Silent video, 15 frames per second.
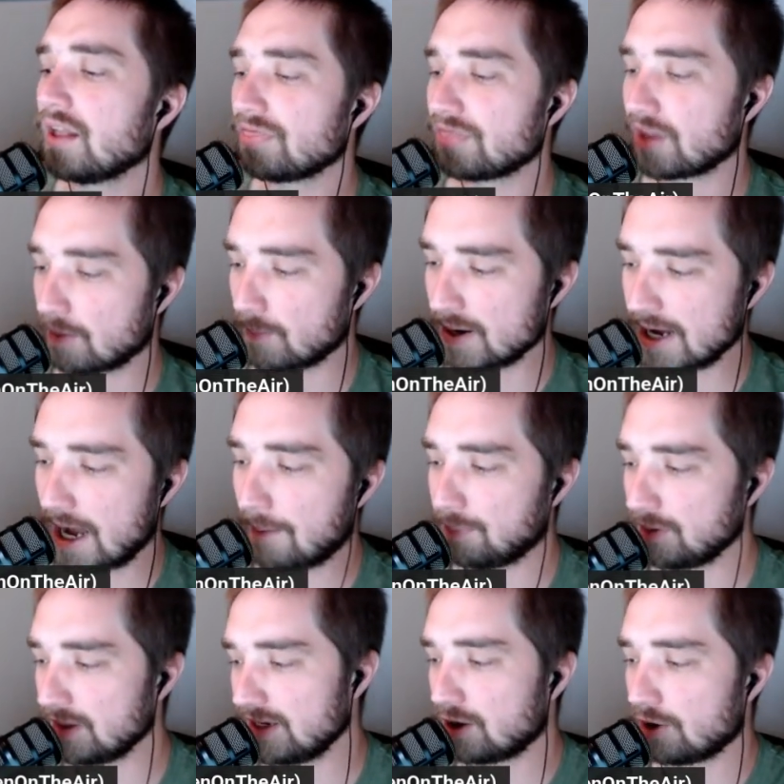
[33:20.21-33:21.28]
Their
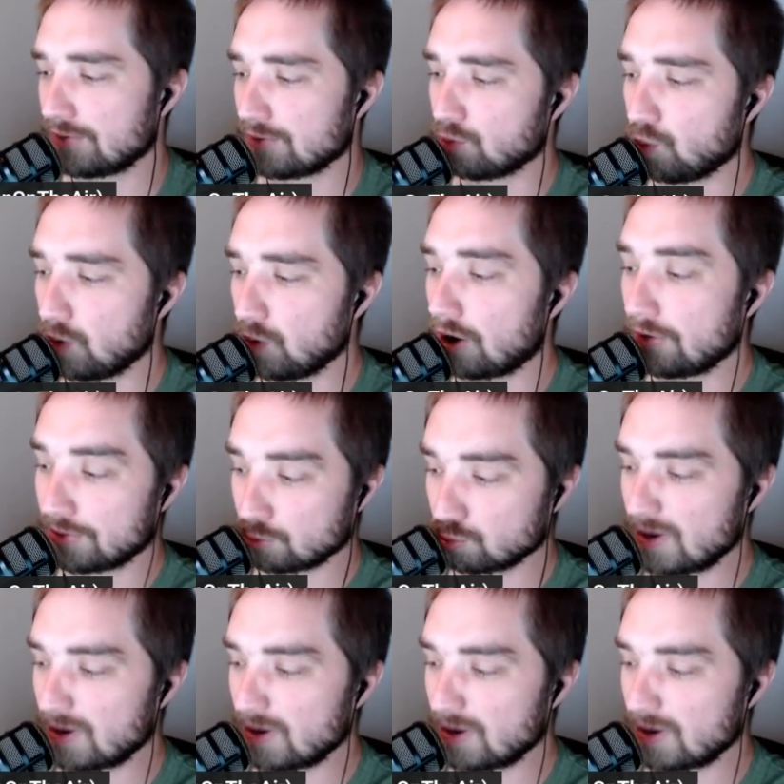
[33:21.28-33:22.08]
monopoly on the